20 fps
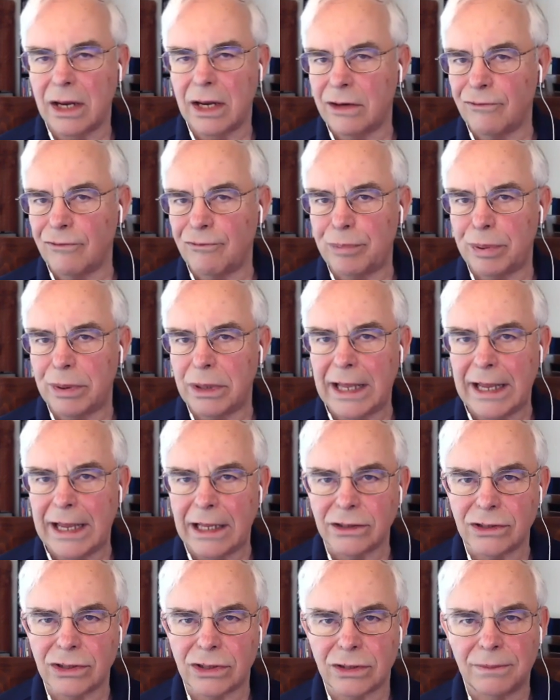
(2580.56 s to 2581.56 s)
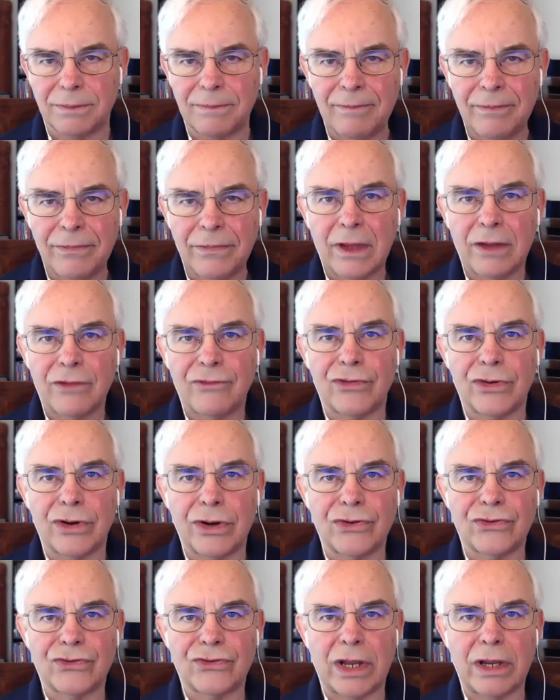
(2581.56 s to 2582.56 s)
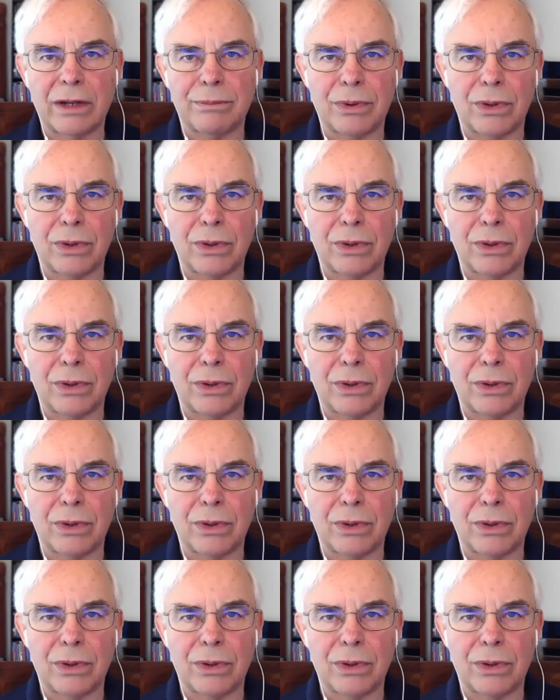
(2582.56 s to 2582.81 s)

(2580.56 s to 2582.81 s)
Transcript: of plants, for example.